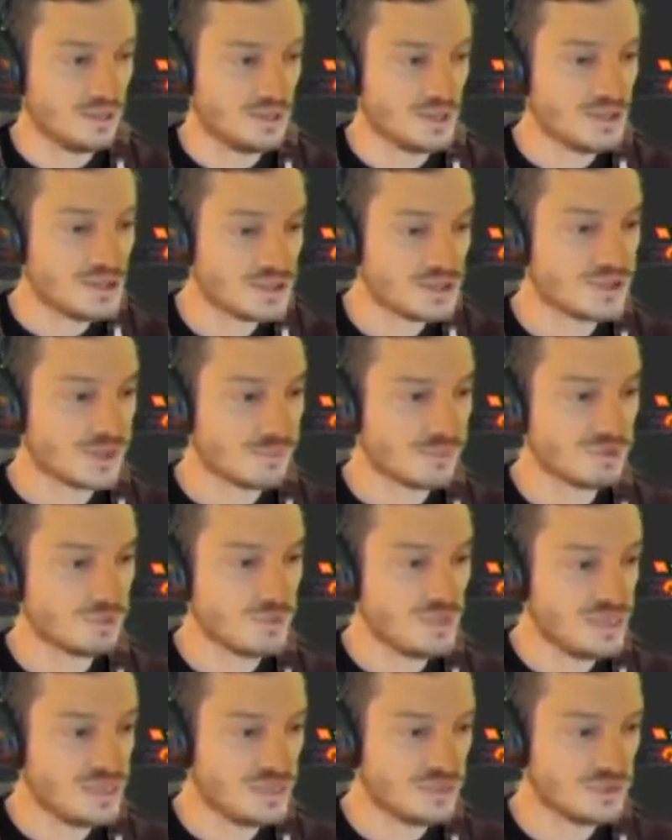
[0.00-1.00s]
This is something
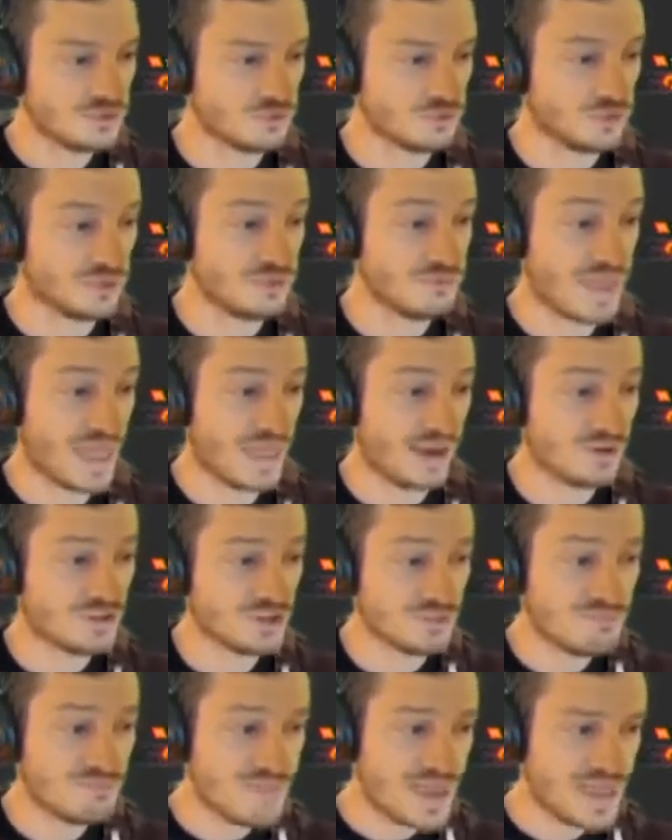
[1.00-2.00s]
we need to really manage
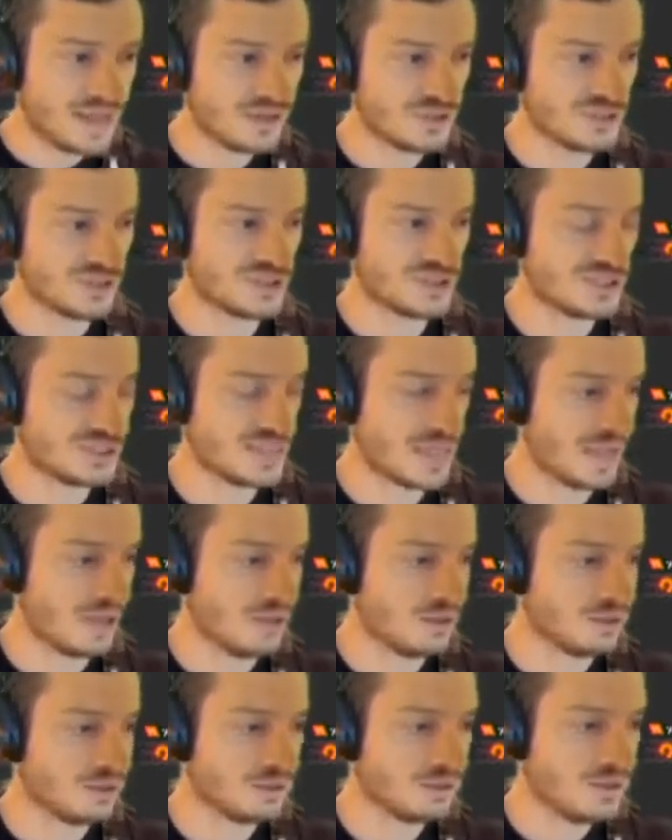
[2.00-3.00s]
and manage at
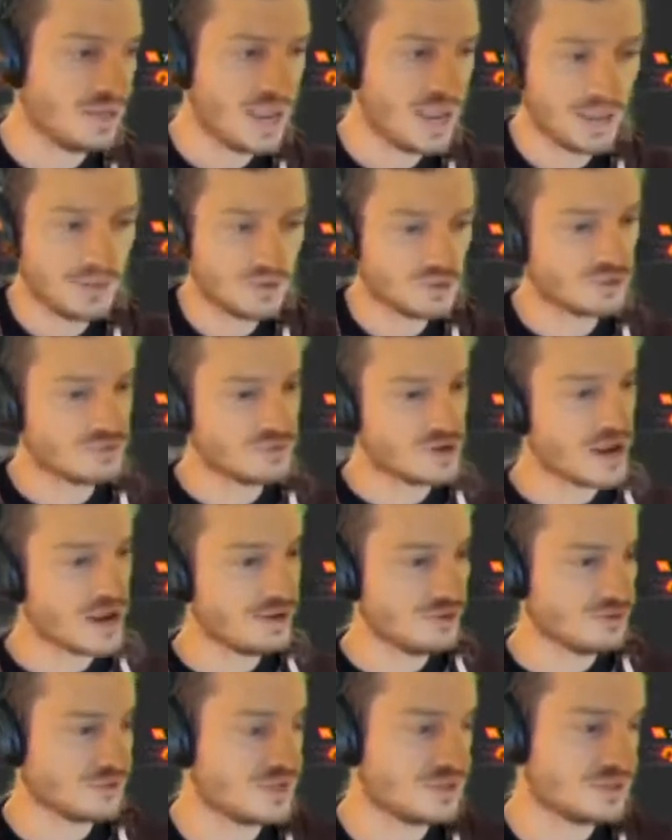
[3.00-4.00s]
scale. And there's a
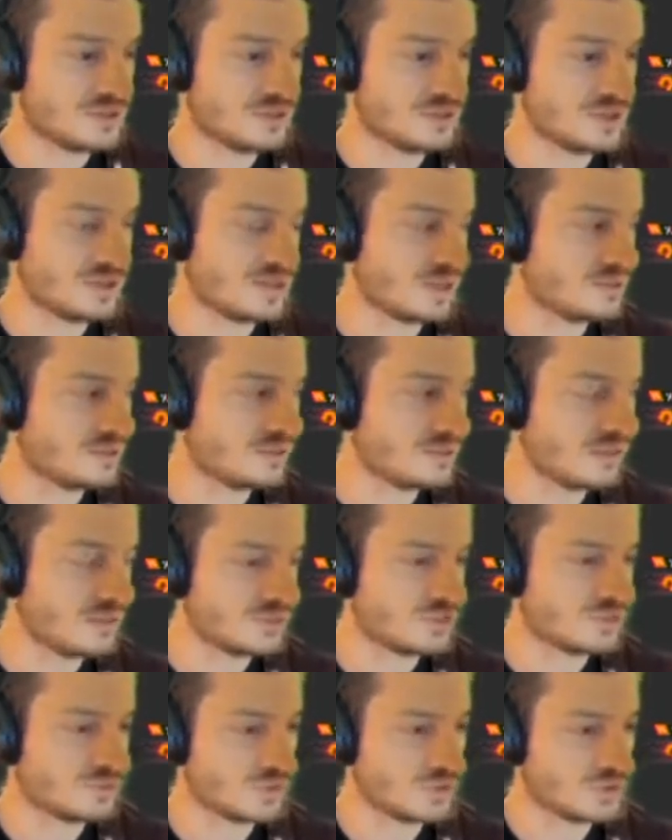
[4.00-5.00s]
variety of reasons that
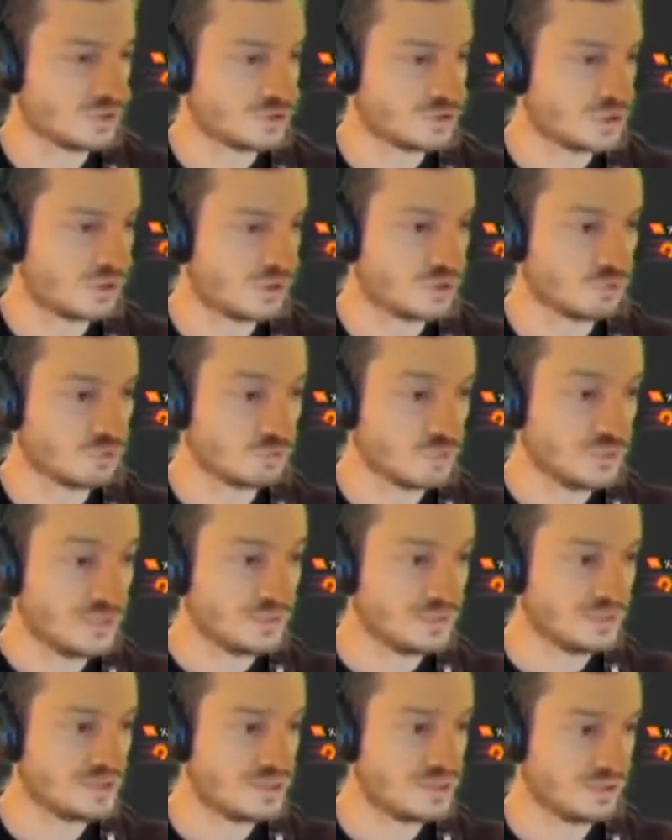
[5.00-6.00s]
customers are starting to
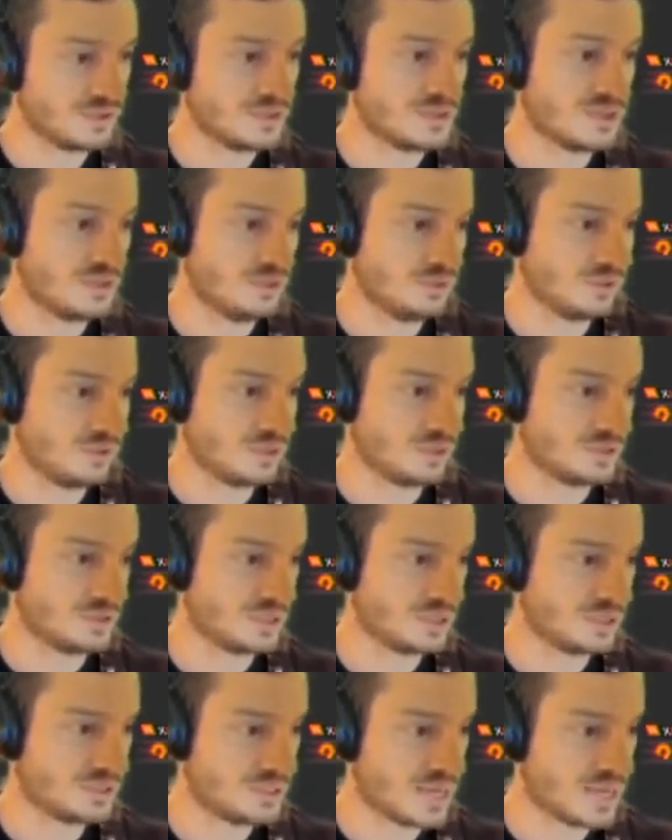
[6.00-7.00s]
really seriously look
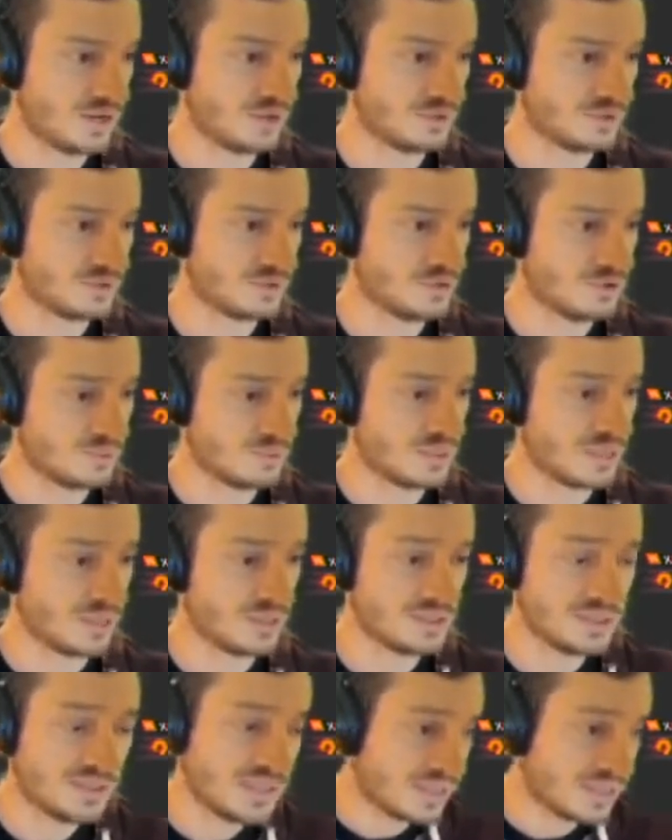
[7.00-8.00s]
into containers and
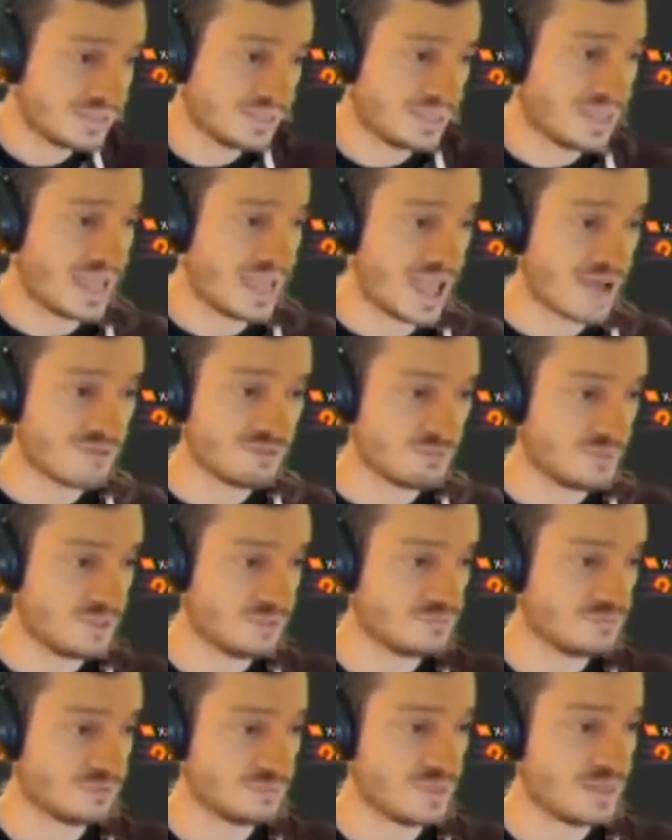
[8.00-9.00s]
Kubernetes. Not that they haven't
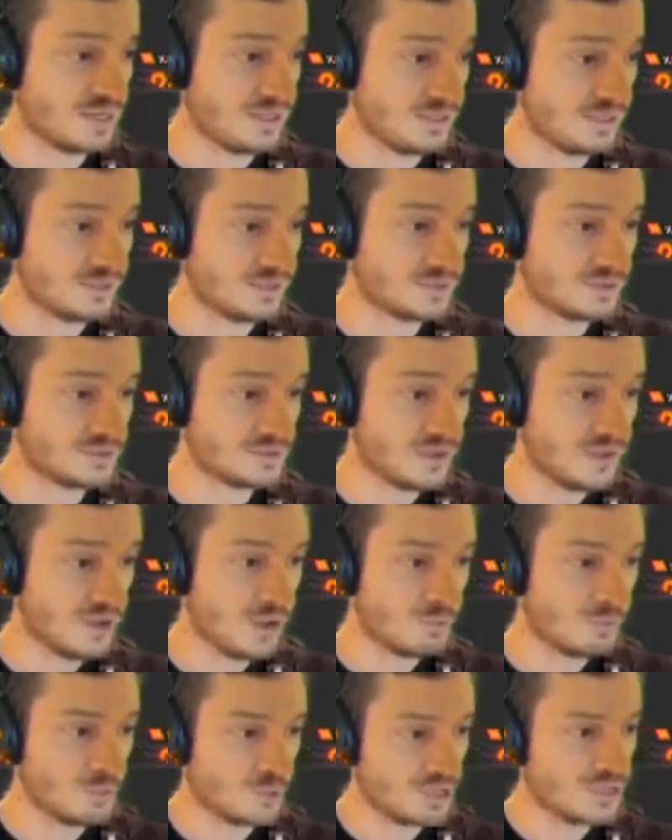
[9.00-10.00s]
been for many years,
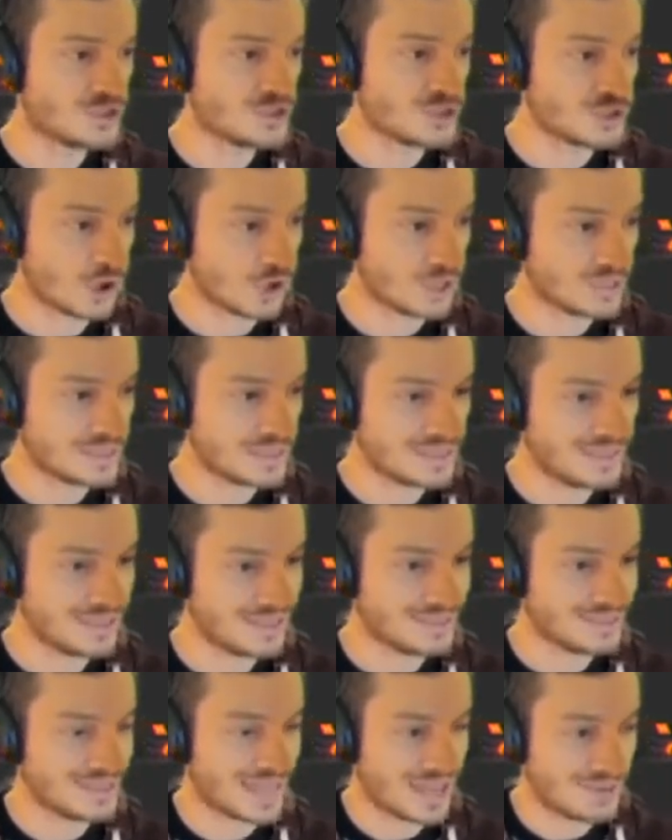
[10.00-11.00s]
but it's starting to
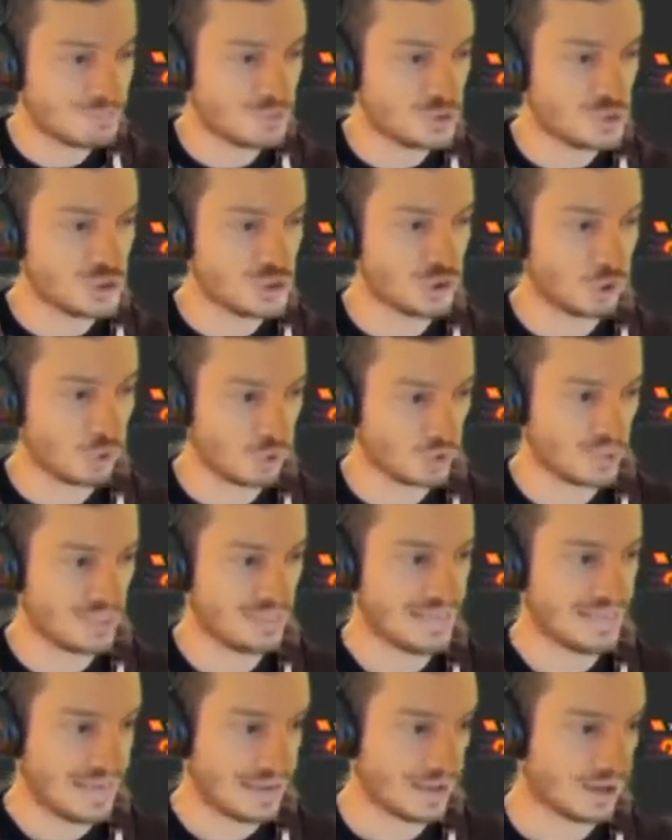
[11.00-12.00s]
hit that
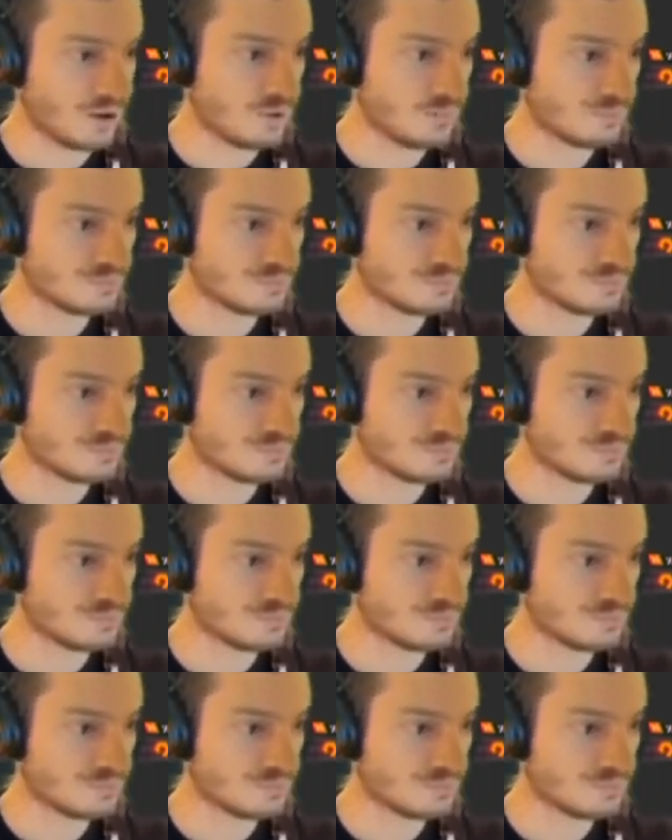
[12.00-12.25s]
majority now.